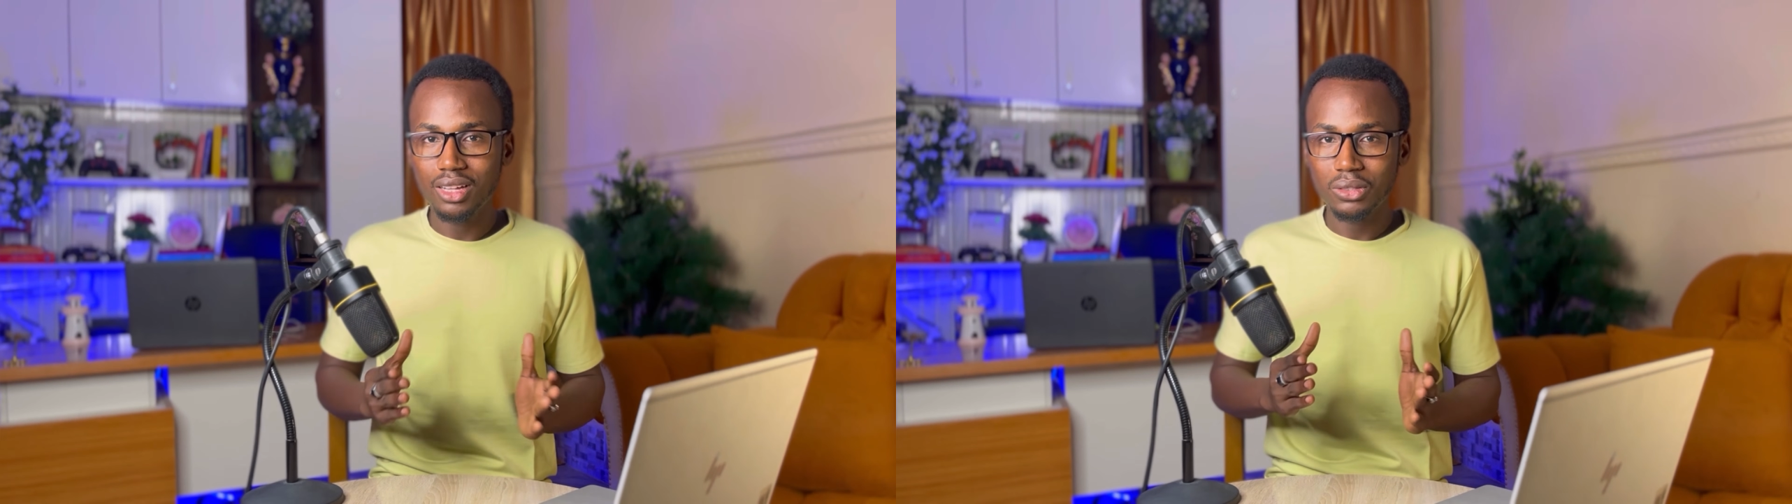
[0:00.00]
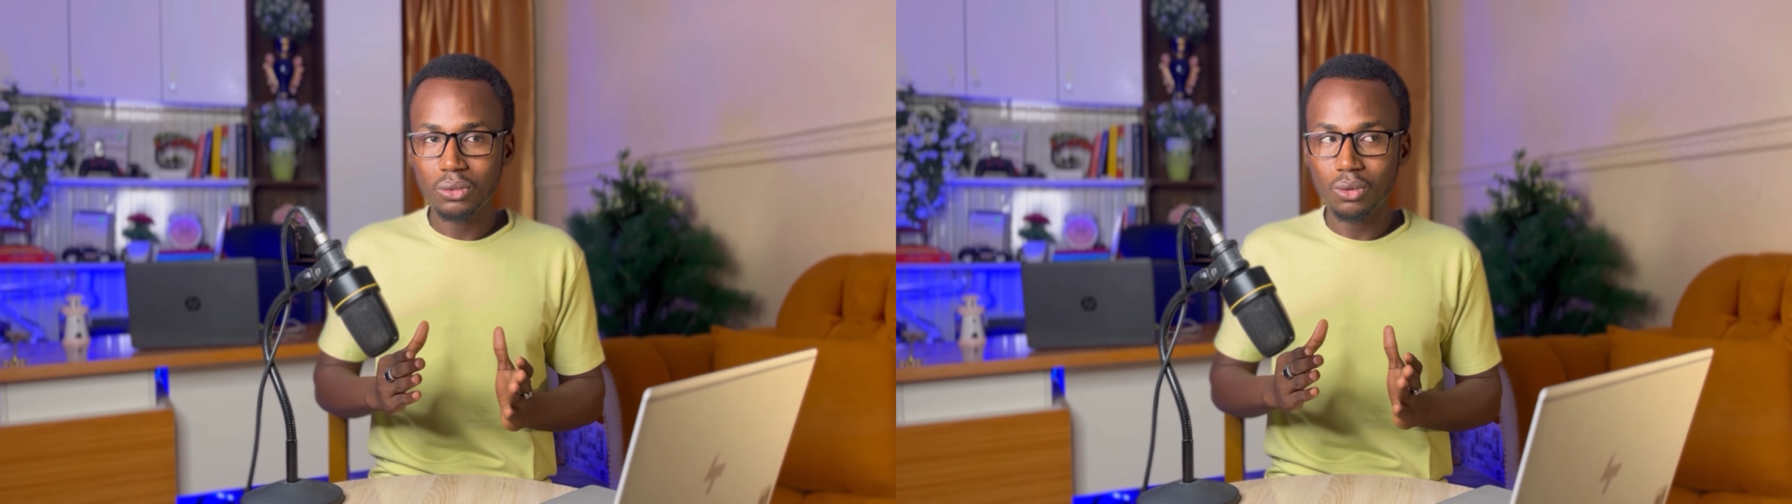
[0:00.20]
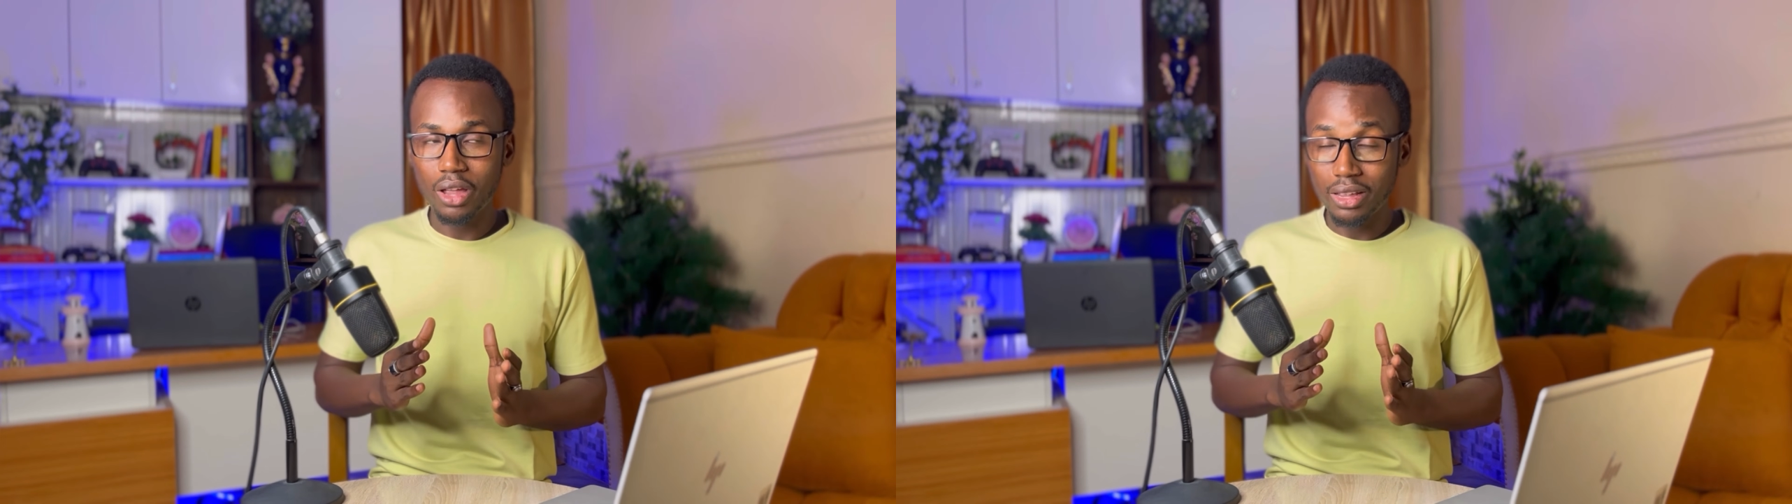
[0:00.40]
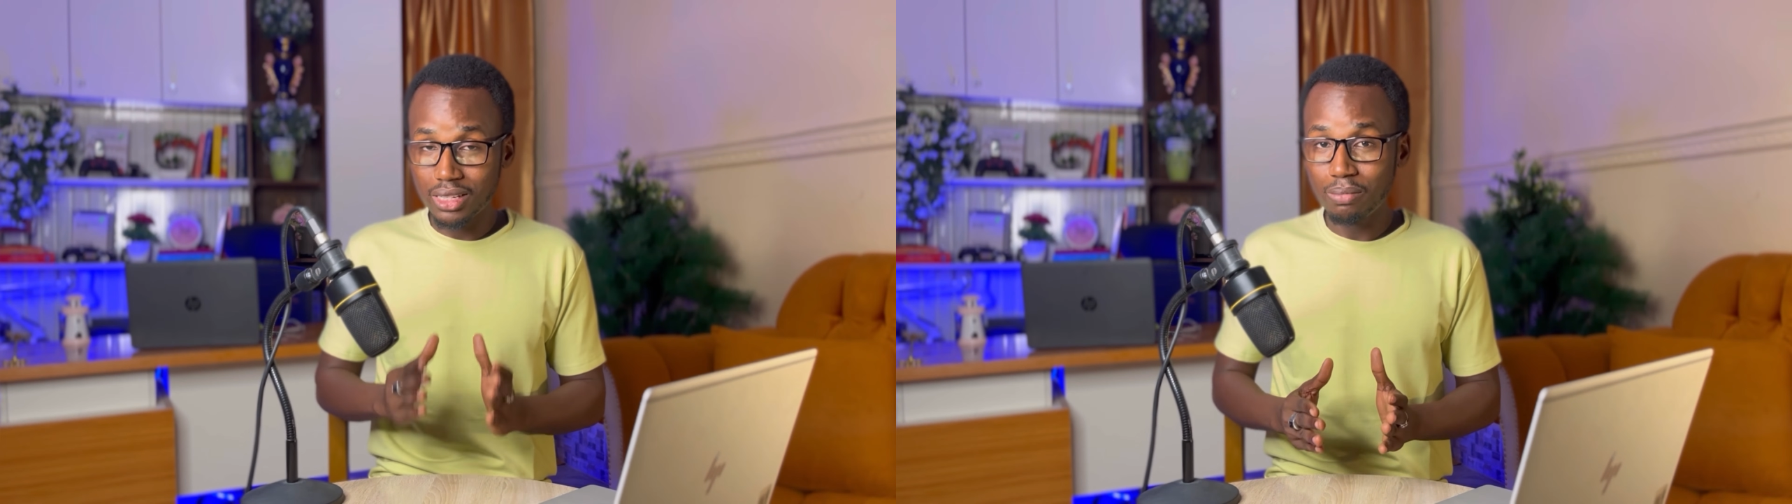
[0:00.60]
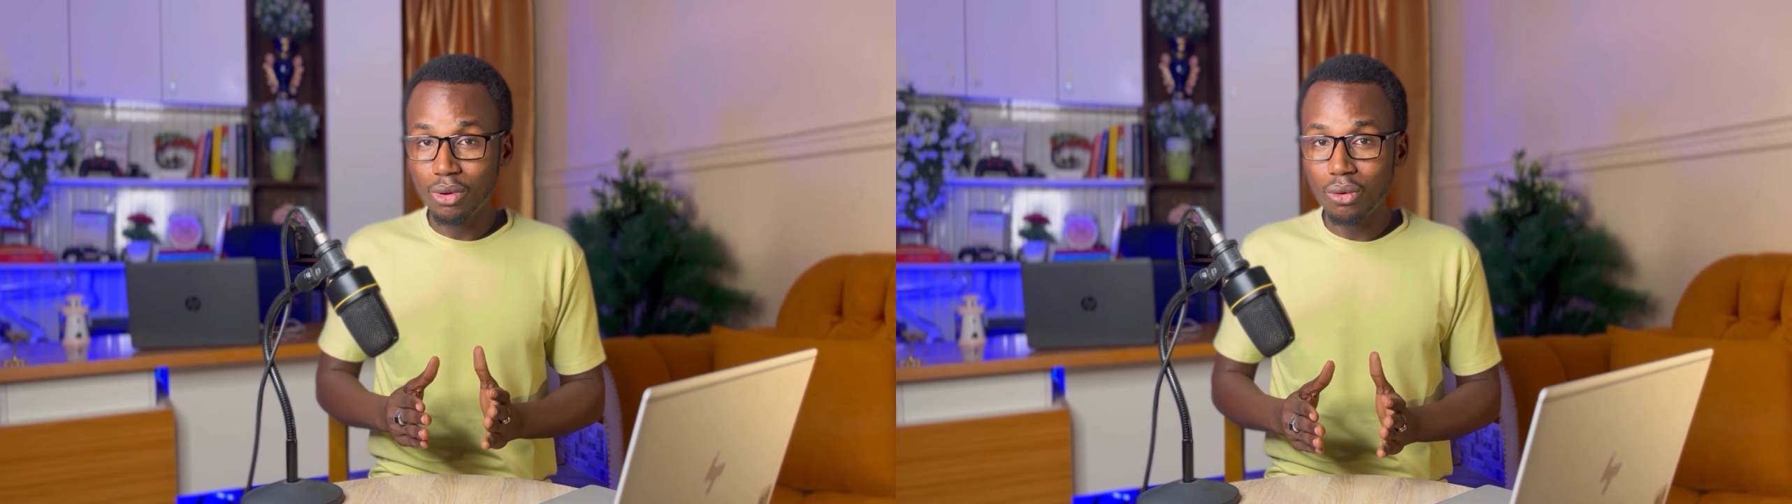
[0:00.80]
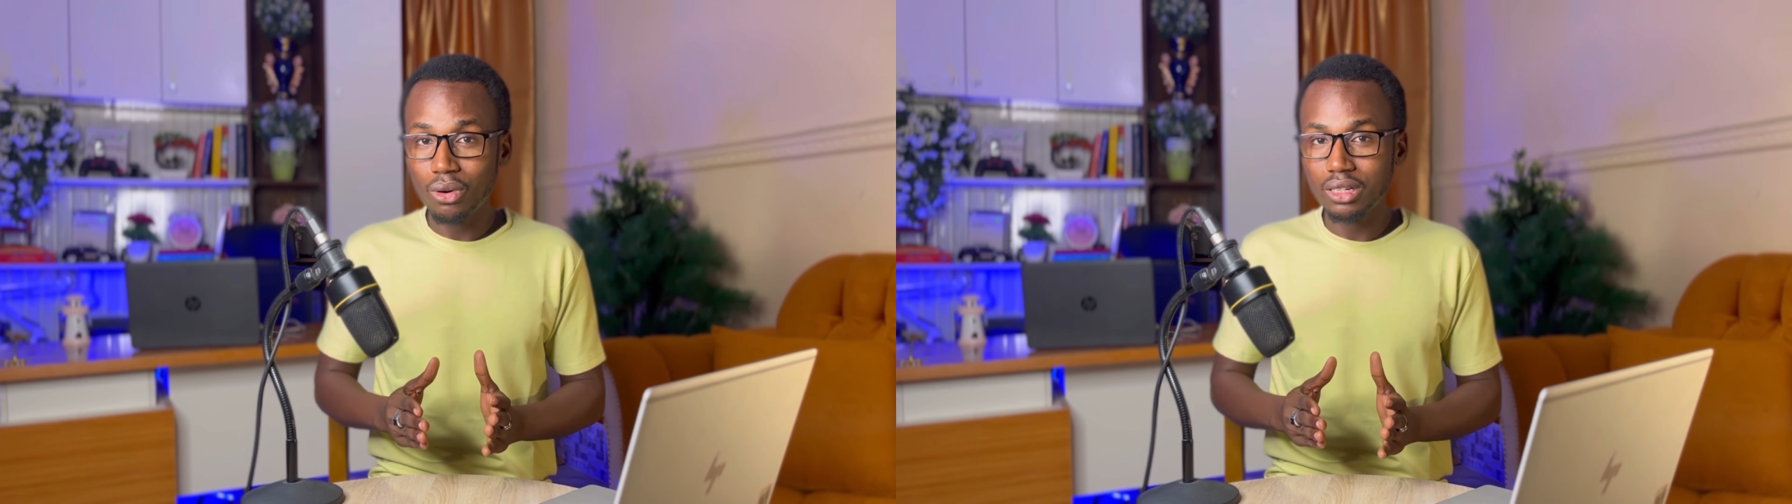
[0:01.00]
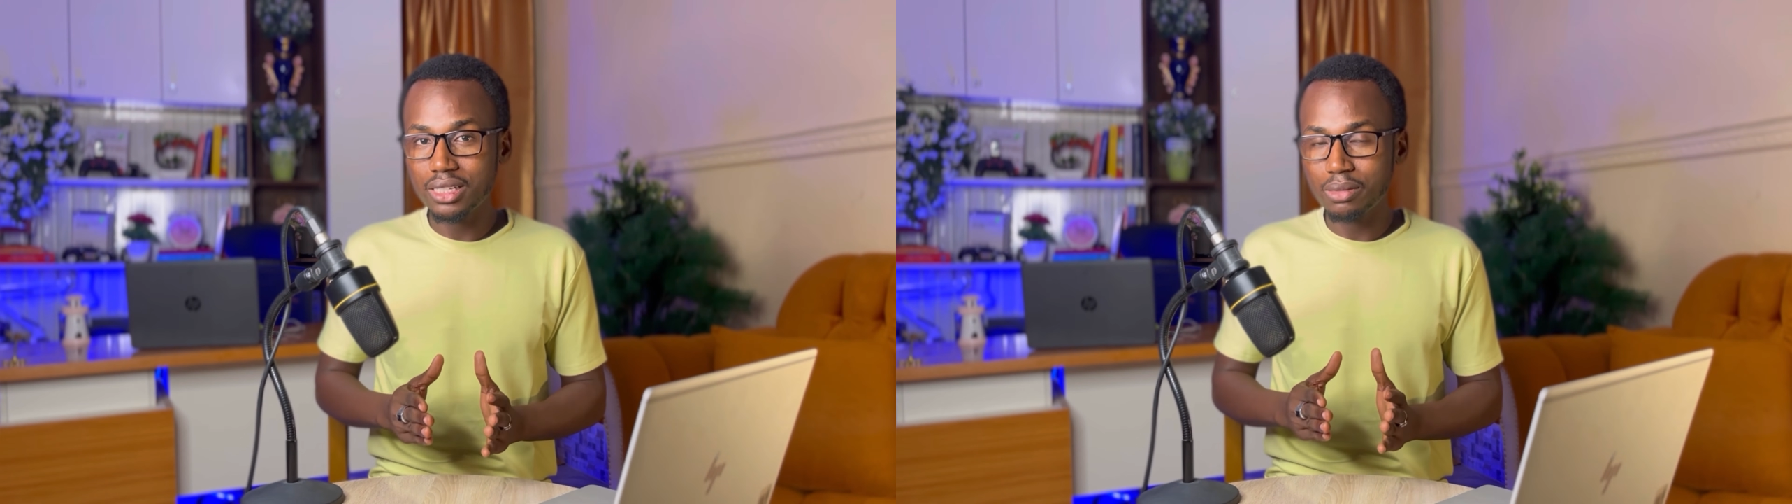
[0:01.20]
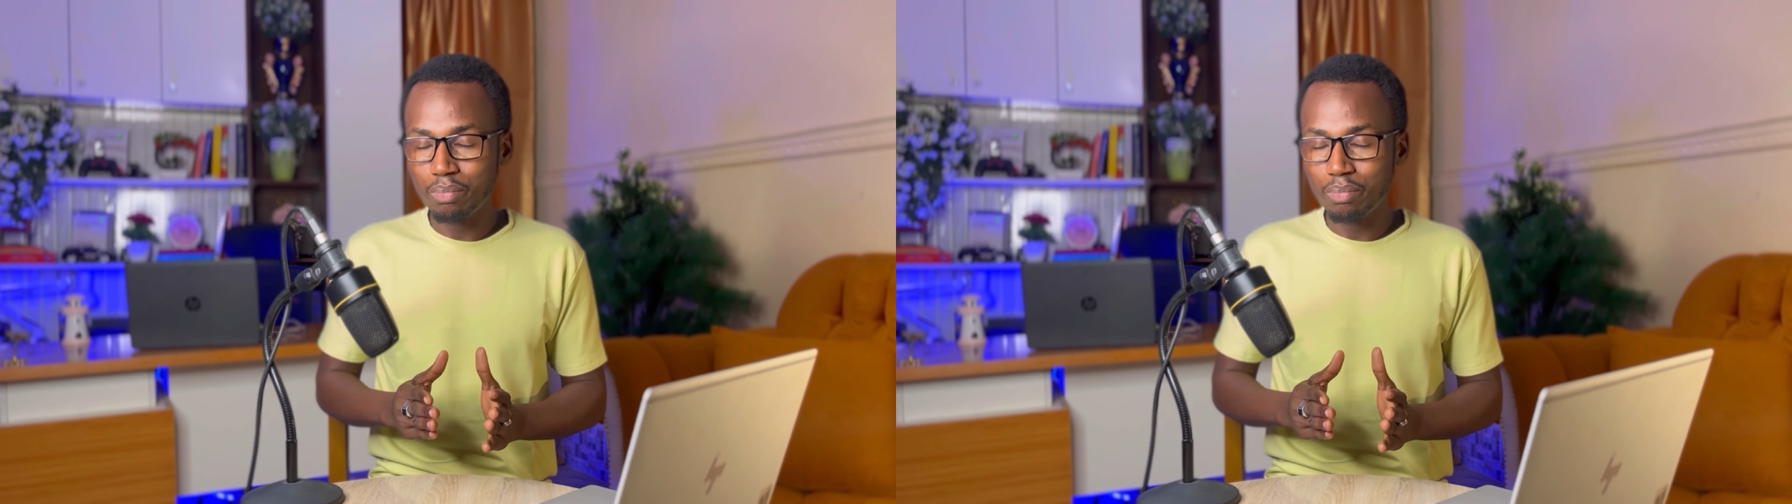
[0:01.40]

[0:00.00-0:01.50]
So a sample work is